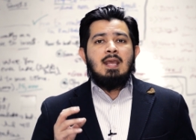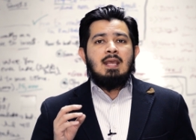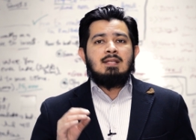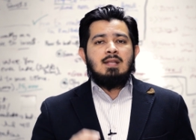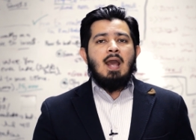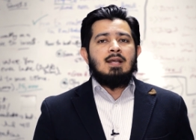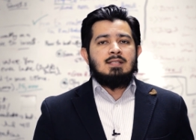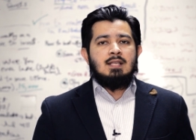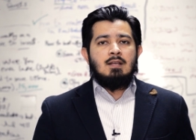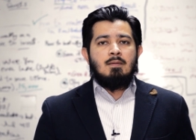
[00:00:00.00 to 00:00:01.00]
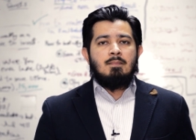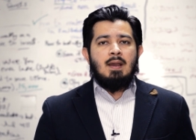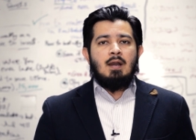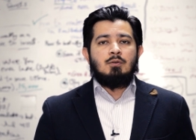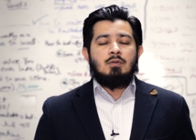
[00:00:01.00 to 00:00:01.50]
He's asking
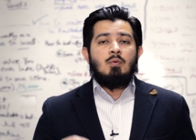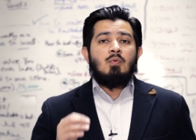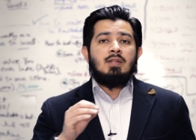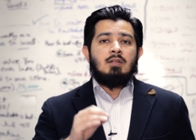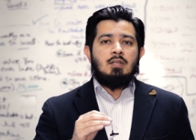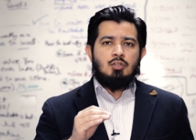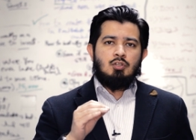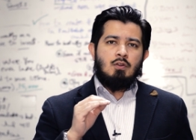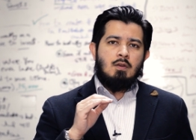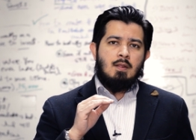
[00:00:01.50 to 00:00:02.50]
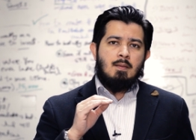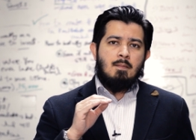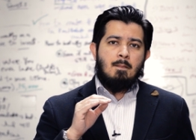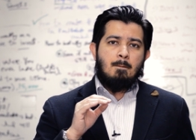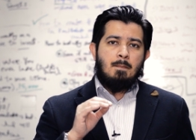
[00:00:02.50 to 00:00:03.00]
about whether he should
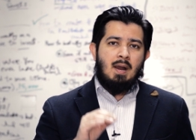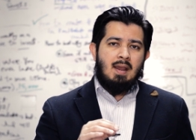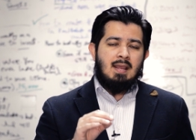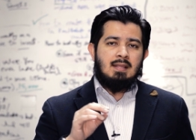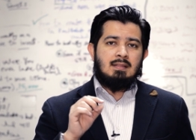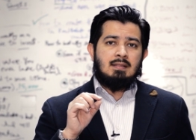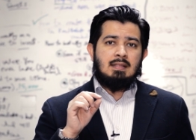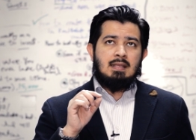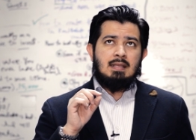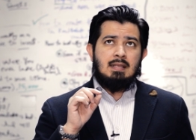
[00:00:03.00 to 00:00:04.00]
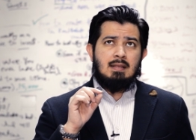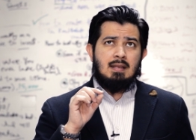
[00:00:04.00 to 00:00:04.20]
buy the